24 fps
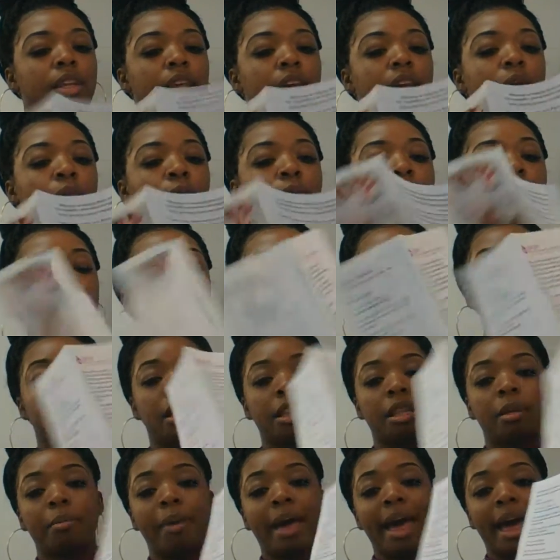and we looked on
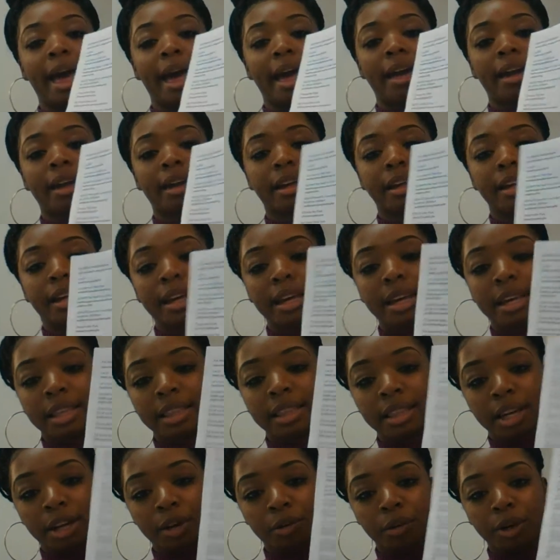the back,
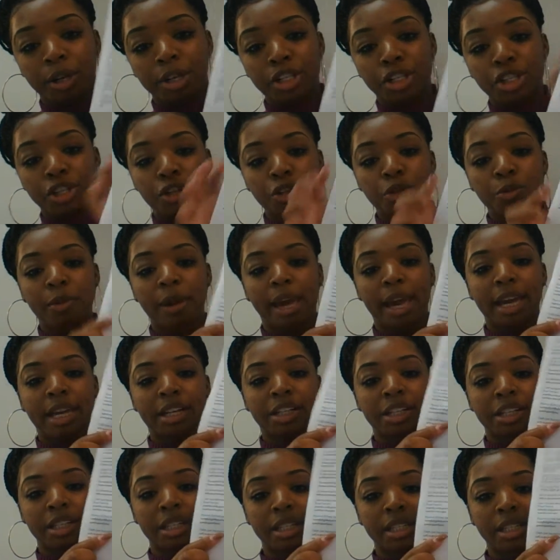there were 2
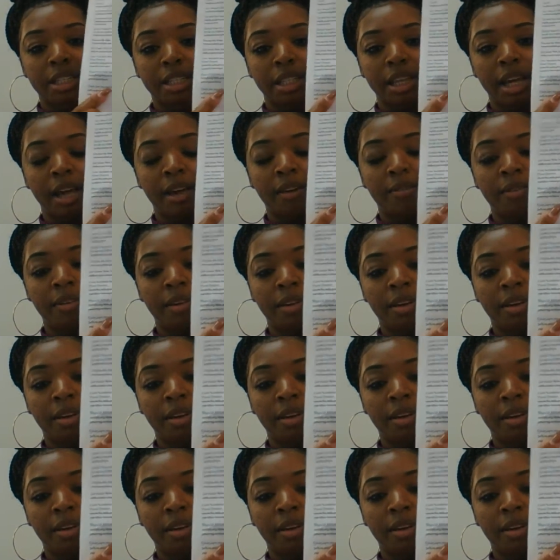pages of